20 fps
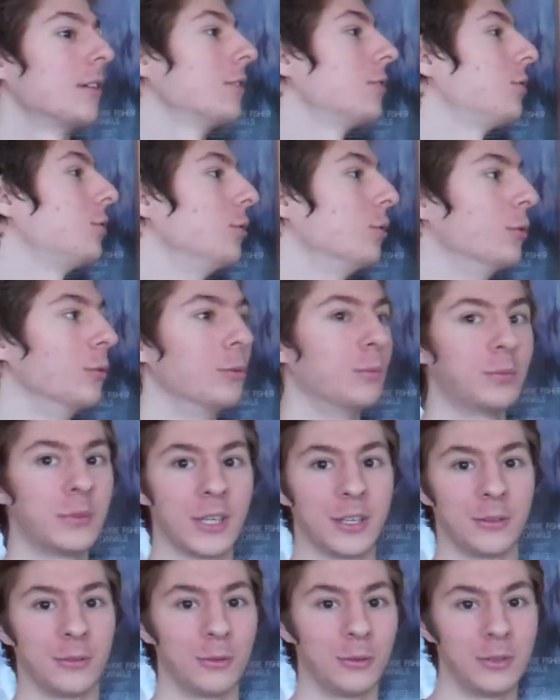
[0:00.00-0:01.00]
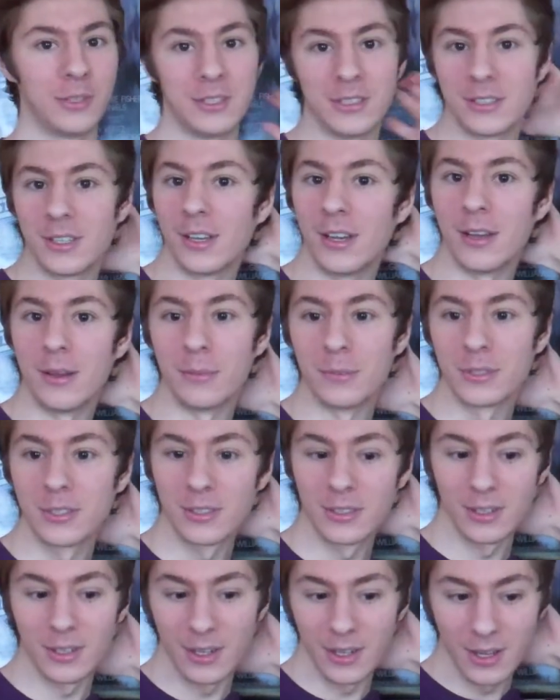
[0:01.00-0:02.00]
to get through these
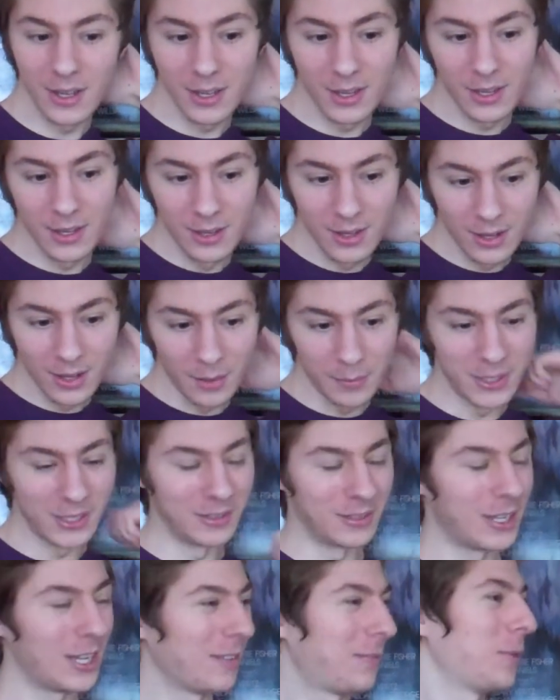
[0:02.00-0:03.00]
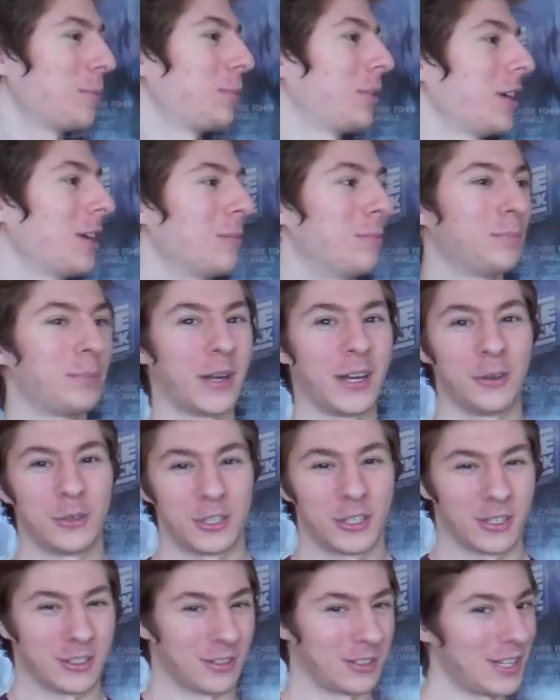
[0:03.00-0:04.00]
games. I mean, if you play
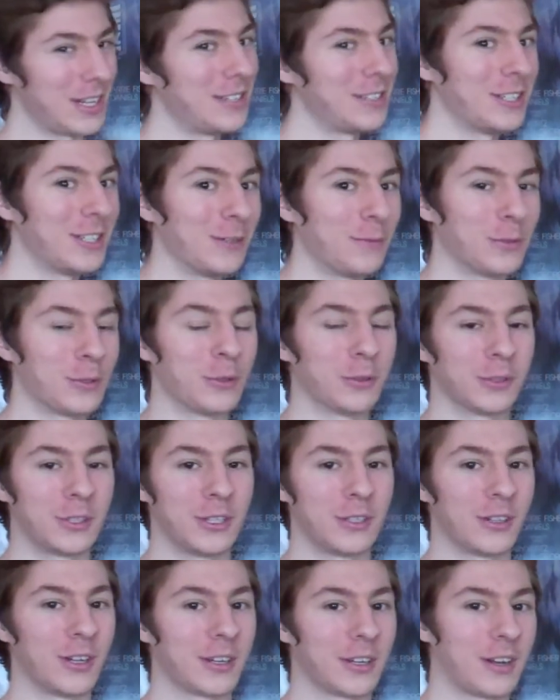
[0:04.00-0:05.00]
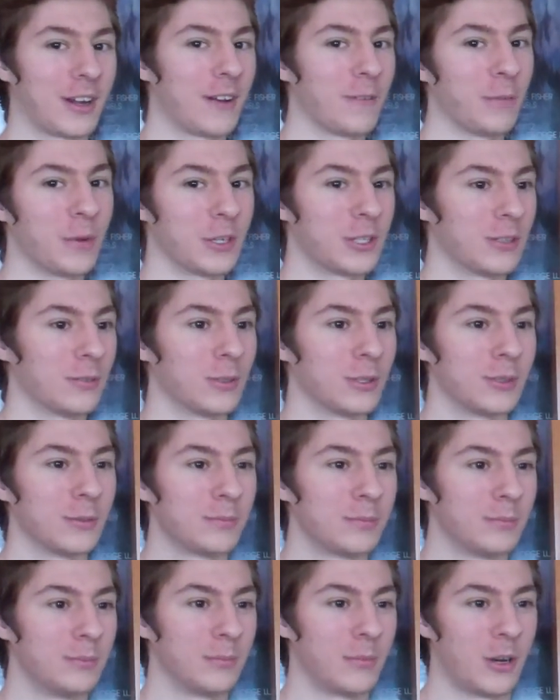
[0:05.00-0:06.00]
BioShock on easy difficulty, you're not going to have much of a
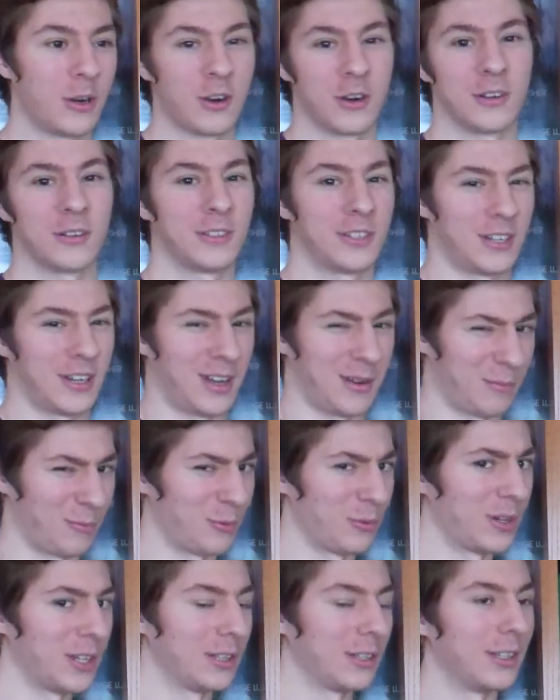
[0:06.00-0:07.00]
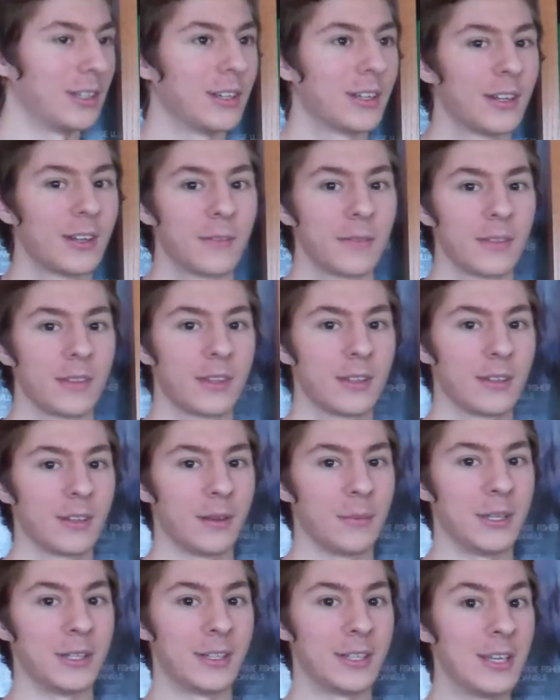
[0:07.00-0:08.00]
hard time, really.
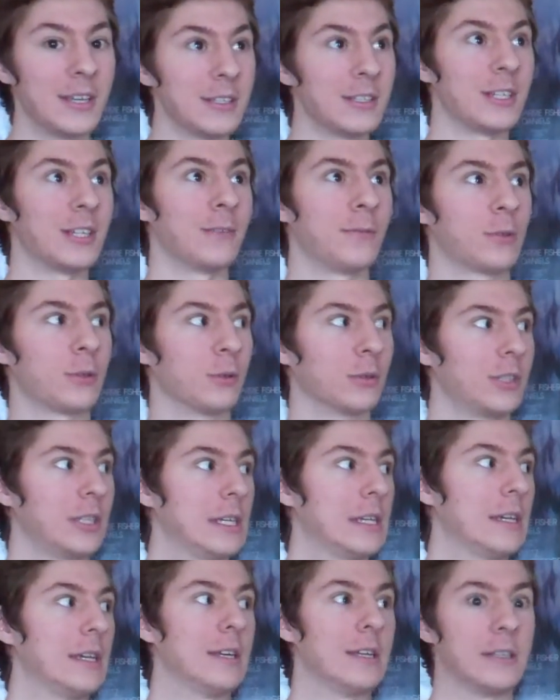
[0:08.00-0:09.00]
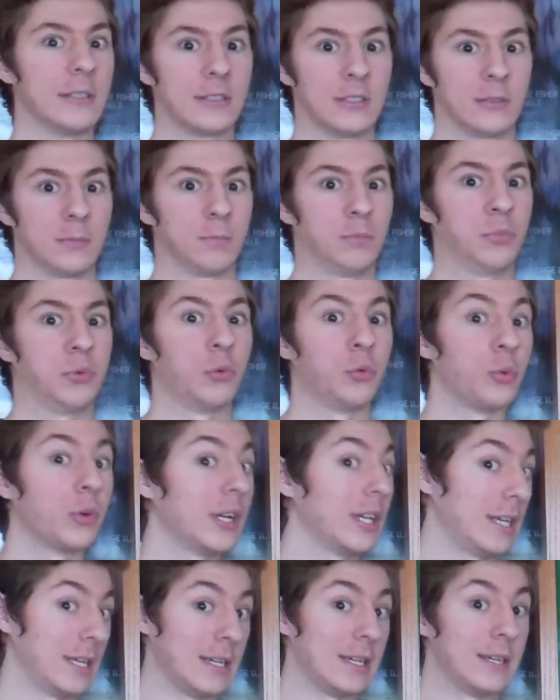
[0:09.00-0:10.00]
I mean, the easy difficulty is
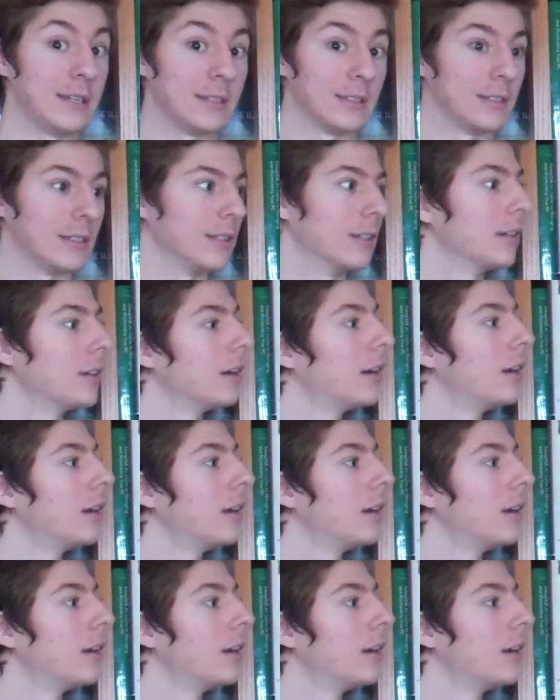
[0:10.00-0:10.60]
pretty easy,